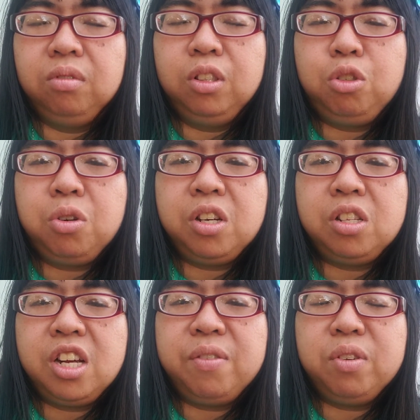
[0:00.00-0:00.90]
trans
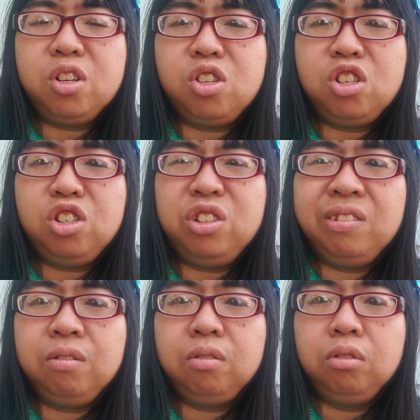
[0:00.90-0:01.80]
advocacy.
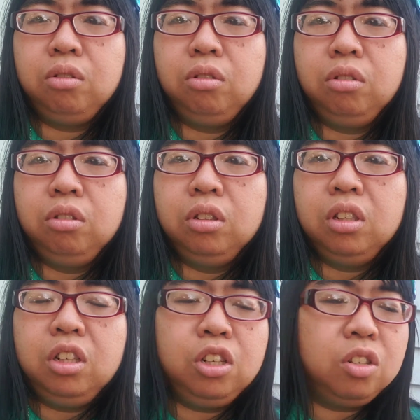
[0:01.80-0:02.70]

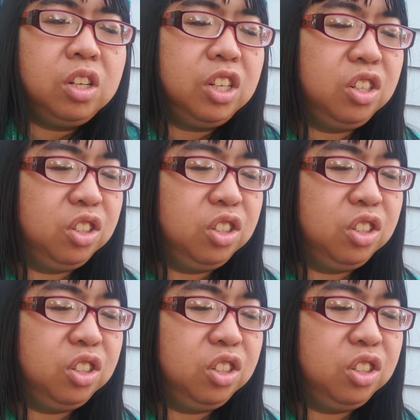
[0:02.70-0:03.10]
You know, like